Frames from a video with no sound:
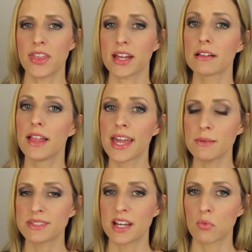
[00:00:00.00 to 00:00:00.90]
the
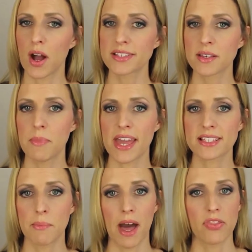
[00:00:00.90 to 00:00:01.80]
claims that Rusk
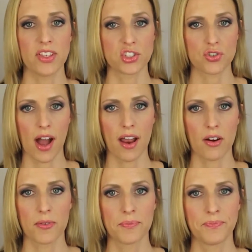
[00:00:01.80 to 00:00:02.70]
makes about this dryer.